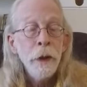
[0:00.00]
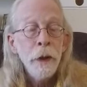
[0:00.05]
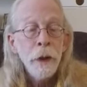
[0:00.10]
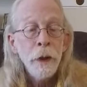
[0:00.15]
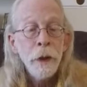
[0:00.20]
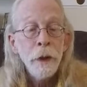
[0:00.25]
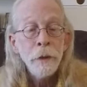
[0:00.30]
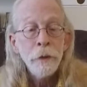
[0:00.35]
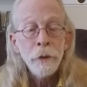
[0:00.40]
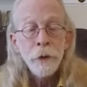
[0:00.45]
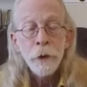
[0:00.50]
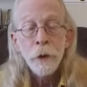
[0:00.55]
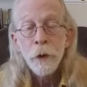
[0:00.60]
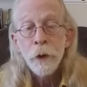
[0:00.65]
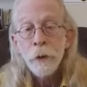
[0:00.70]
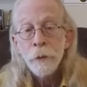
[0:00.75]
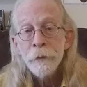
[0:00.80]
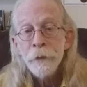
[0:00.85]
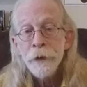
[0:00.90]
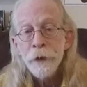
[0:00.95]
in
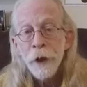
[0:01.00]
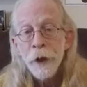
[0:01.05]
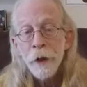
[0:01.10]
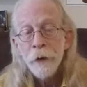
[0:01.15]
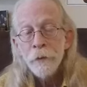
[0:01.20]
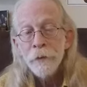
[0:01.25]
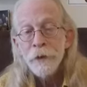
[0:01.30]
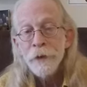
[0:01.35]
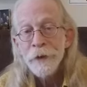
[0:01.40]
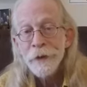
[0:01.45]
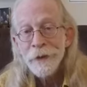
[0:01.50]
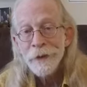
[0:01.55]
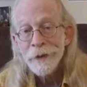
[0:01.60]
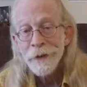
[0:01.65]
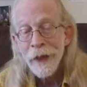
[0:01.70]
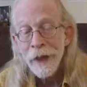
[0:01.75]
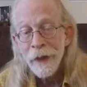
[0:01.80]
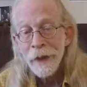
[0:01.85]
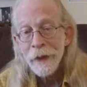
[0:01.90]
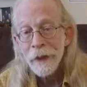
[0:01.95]
terms of
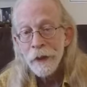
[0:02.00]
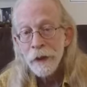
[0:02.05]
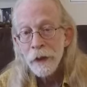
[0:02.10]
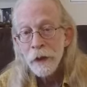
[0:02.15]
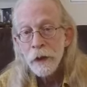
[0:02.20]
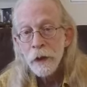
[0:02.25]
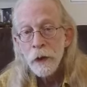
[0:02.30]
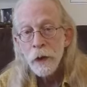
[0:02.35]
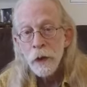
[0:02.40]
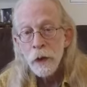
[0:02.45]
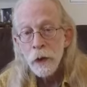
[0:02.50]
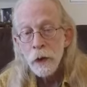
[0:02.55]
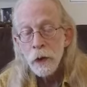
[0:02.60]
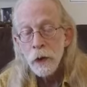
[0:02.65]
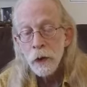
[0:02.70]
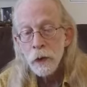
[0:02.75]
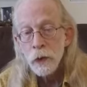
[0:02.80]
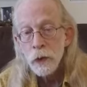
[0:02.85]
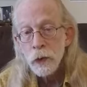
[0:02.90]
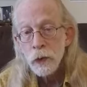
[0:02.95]
psychic
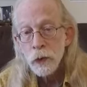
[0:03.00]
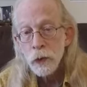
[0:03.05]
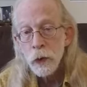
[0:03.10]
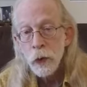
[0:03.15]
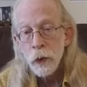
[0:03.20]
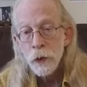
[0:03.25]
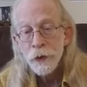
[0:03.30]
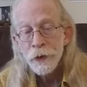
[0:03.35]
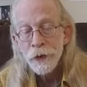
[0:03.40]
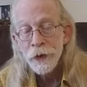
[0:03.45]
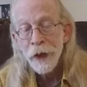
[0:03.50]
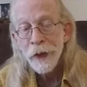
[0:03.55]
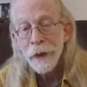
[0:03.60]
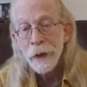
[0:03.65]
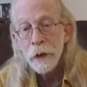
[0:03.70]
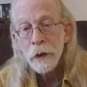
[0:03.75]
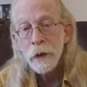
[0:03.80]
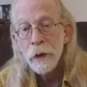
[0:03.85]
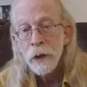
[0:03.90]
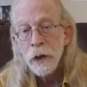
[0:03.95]
control,
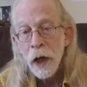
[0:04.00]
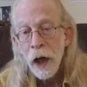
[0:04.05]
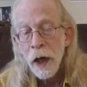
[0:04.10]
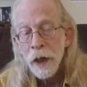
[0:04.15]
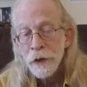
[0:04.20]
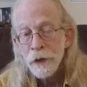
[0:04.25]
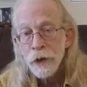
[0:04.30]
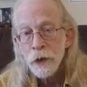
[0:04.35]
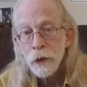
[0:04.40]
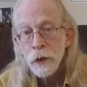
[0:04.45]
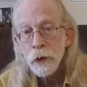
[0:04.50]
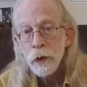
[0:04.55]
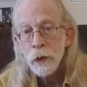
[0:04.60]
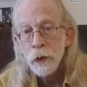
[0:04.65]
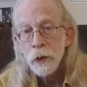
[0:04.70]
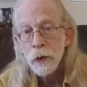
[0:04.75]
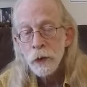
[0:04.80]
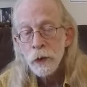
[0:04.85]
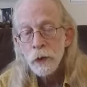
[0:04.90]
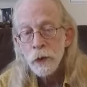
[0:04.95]
psychological
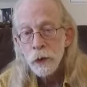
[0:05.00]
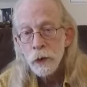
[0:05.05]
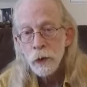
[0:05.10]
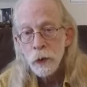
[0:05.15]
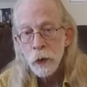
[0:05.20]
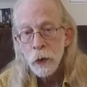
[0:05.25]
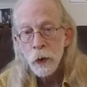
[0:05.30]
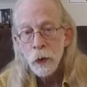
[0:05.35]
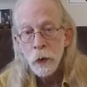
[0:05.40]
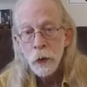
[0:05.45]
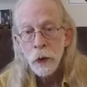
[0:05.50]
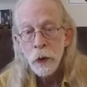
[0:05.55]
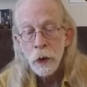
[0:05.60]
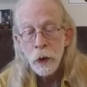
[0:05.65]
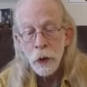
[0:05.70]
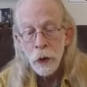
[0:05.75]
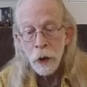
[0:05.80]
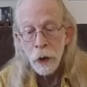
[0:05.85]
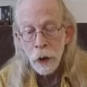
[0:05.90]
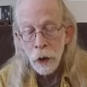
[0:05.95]
control
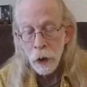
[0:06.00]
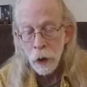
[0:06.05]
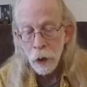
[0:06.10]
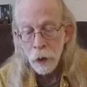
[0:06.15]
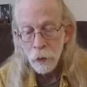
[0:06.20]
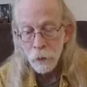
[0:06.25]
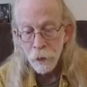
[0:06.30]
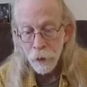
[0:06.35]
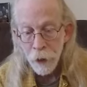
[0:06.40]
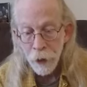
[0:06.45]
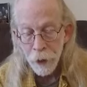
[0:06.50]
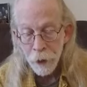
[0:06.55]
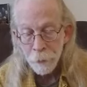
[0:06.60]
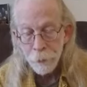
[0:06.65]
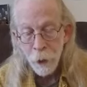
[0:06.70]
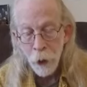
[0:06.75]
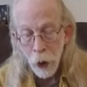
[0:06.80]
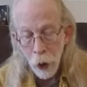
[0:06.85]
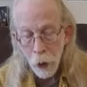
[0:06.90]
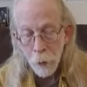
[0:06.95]
of a
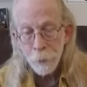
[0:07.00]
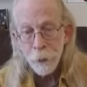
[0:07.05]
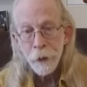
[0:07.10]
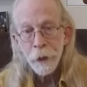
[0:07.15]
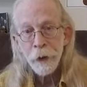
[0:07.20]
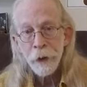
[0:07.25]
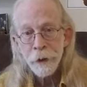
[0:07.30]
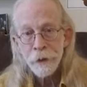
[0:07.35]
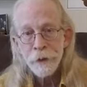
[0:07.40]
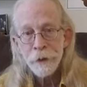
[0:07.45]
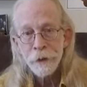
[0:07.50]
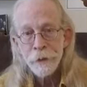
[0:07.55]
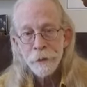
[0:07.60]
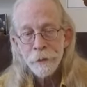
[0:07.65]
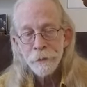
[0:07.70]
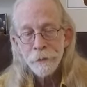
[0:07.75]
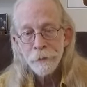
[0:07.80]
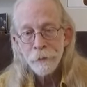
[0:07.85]
populace.